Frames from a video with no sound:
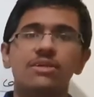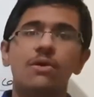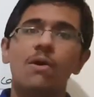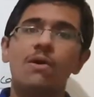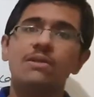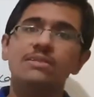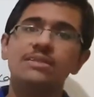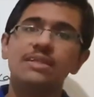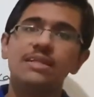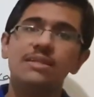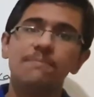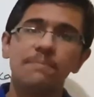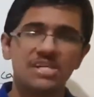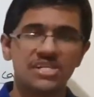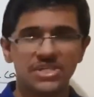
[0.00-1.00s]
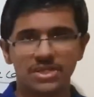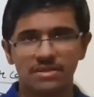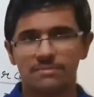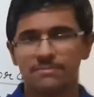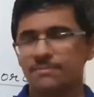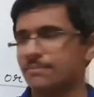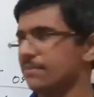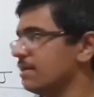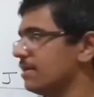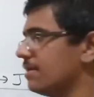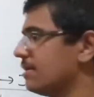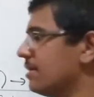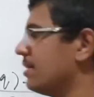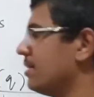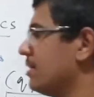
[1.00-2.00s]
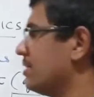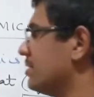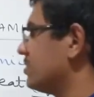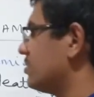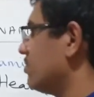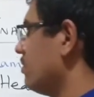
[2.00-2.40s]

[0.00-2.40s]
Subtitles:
constant pressure. So